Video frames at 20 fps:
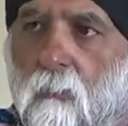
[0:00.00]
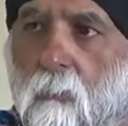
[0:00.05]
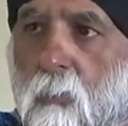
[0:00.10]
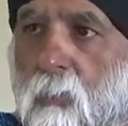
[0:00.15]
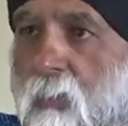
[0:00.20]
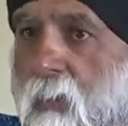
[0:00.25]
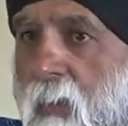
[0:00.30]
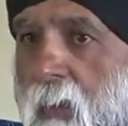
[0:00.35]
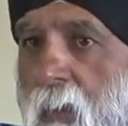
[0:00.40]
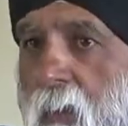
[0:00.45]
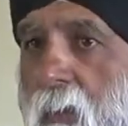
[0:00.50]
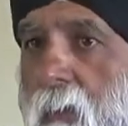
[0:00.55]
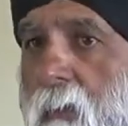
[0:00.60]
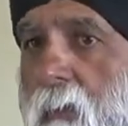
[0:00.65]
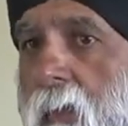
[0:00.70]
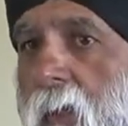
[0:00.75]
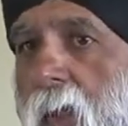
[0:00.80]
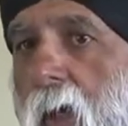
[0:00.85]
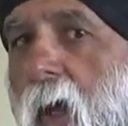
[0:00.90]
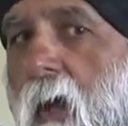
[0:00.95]
with
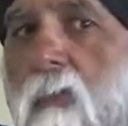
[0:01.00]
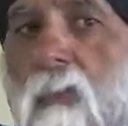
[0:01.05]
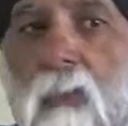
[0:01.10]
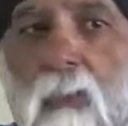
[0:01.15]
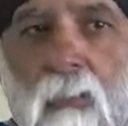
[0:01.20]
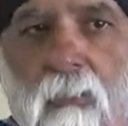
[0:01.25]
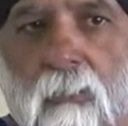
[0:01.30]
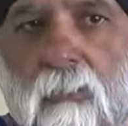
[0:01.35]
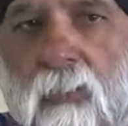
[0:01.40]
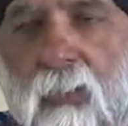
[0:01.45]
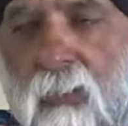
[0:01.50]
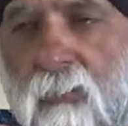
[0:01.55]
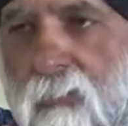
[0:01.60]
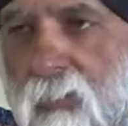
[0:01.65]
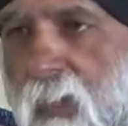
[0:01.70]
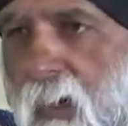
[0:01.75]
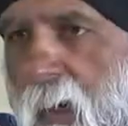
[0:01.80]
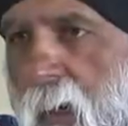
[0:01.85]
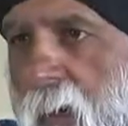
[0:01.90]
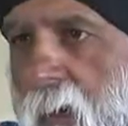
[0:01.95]
the other things
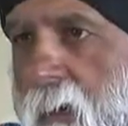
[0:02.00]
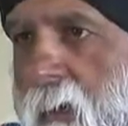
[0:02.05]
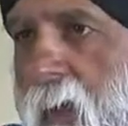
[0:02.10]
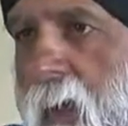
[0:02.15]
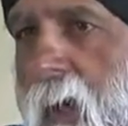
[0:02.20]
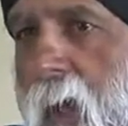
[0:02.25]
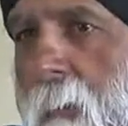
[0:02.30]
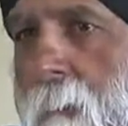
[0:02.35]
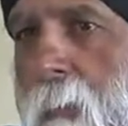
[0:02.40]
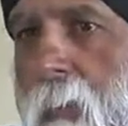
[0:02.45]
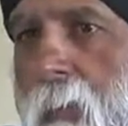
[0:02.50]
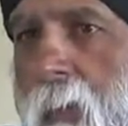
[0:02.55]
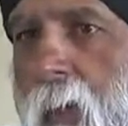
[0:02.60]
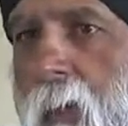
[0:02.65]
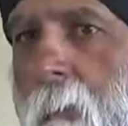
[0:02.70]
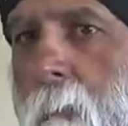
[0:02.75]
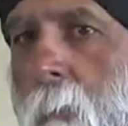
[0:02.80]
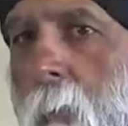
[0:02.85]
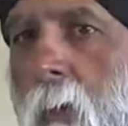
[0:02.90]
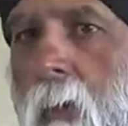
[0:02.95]
that happen
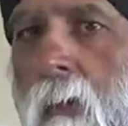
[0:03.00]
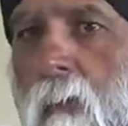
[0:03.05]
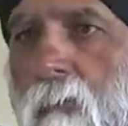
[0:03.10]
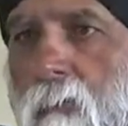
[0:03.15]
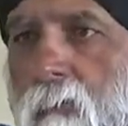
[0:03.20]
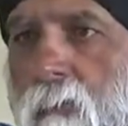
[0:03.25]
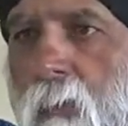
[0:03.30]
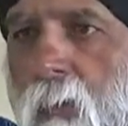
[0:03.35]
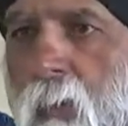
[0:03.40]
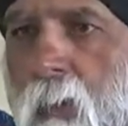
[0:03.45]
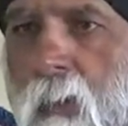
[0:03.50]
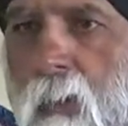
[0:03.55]
that are part of